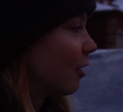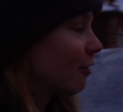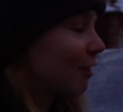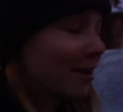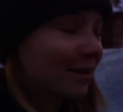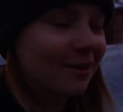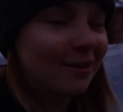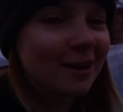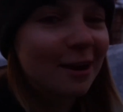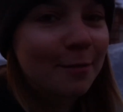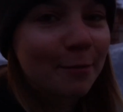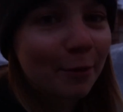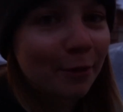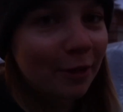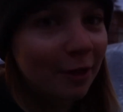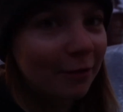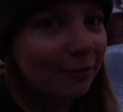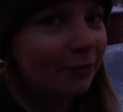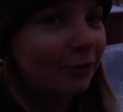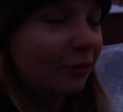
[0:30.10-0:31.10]
crack a
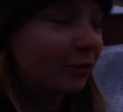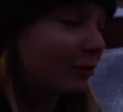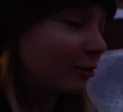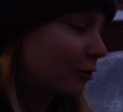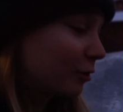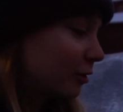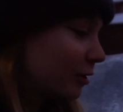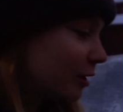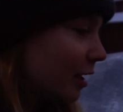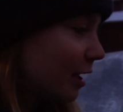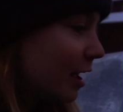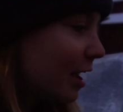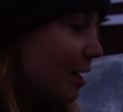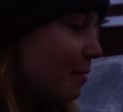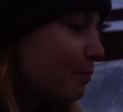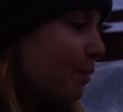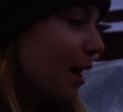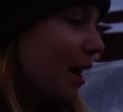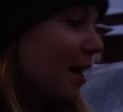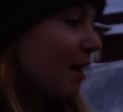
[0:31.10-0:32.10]
couple of good, good
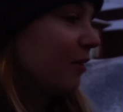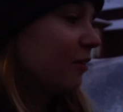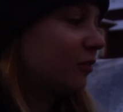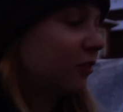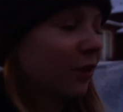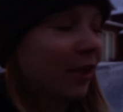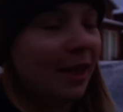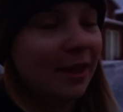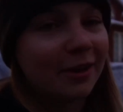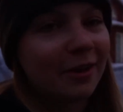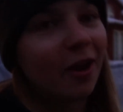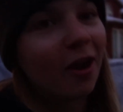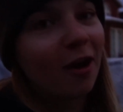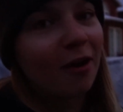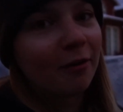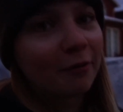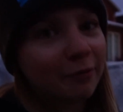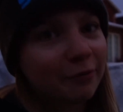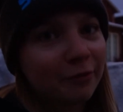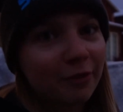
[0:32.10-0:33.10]
bass to end
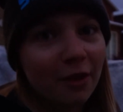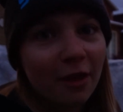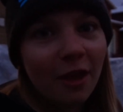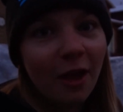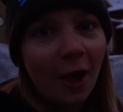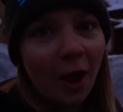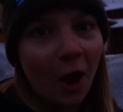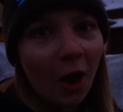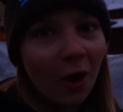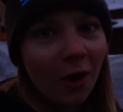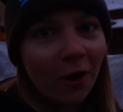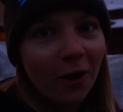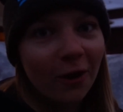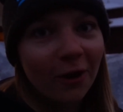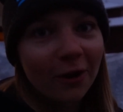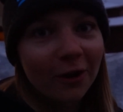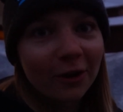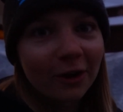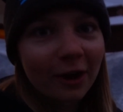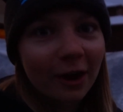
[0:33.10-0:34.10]
off
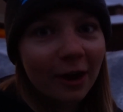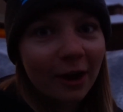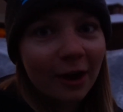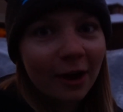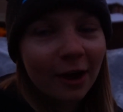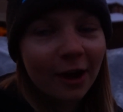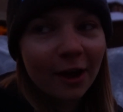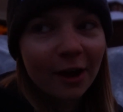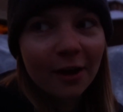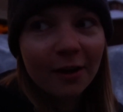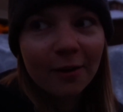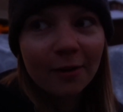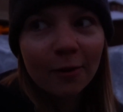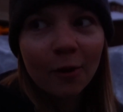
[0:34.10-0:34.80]
our uh,